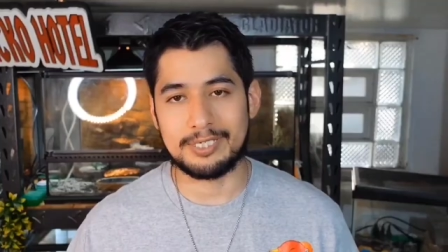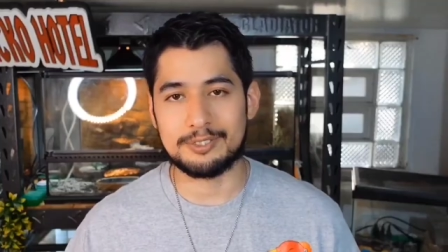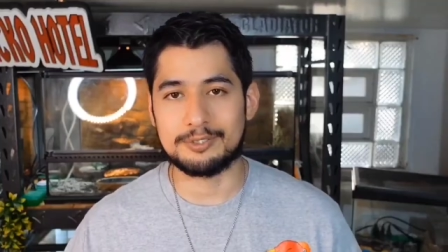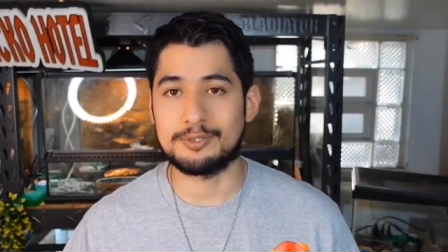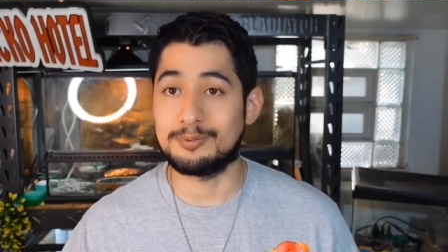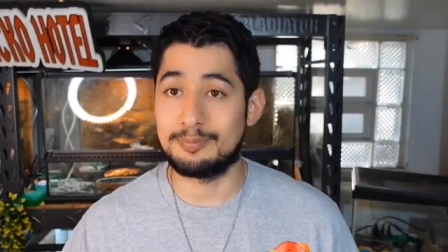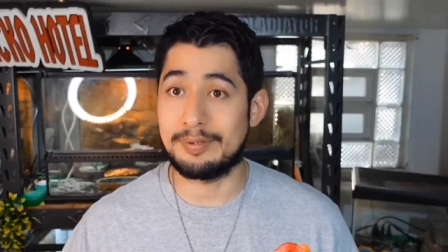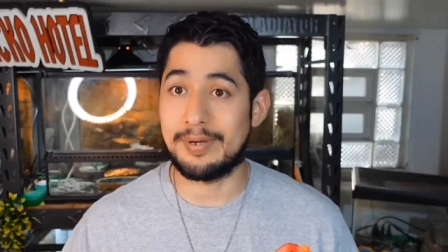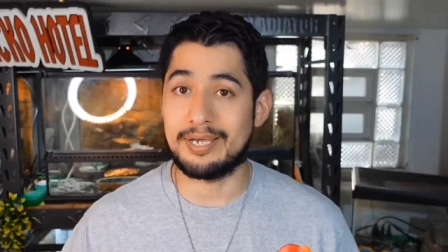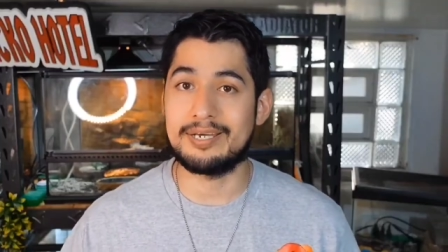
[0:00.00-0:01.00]
sure to
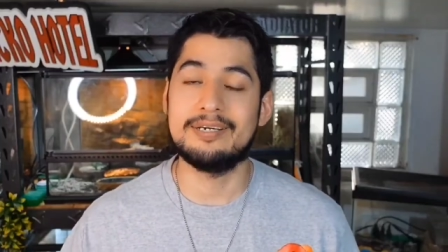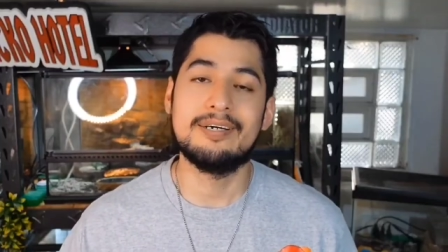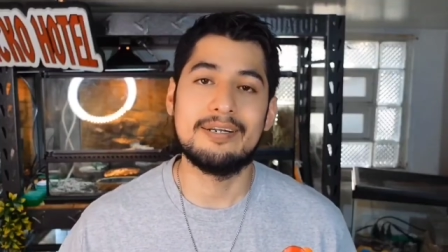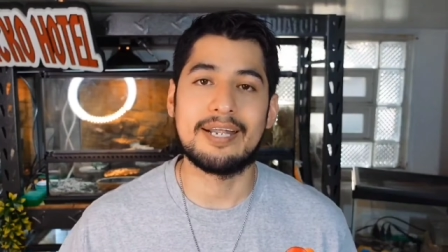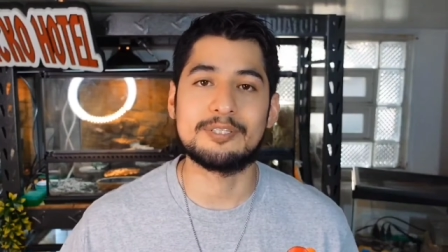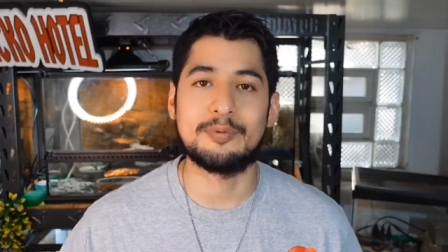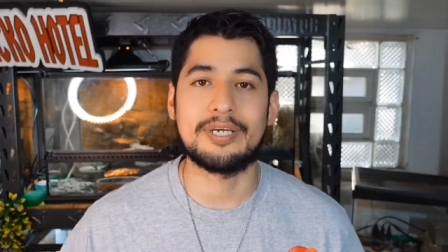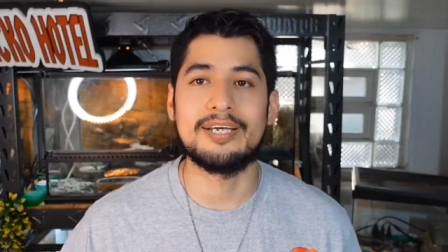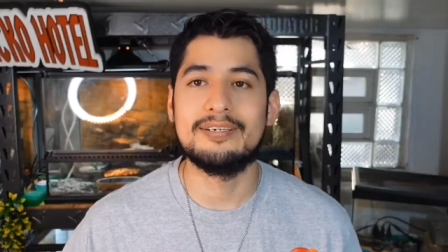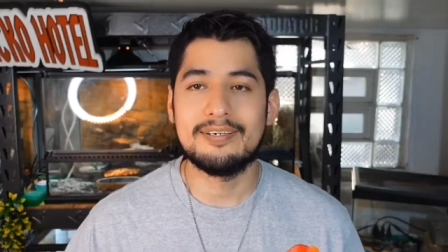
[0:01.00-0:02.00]
be back next
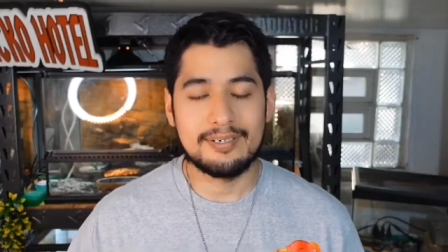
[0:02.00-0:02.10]
week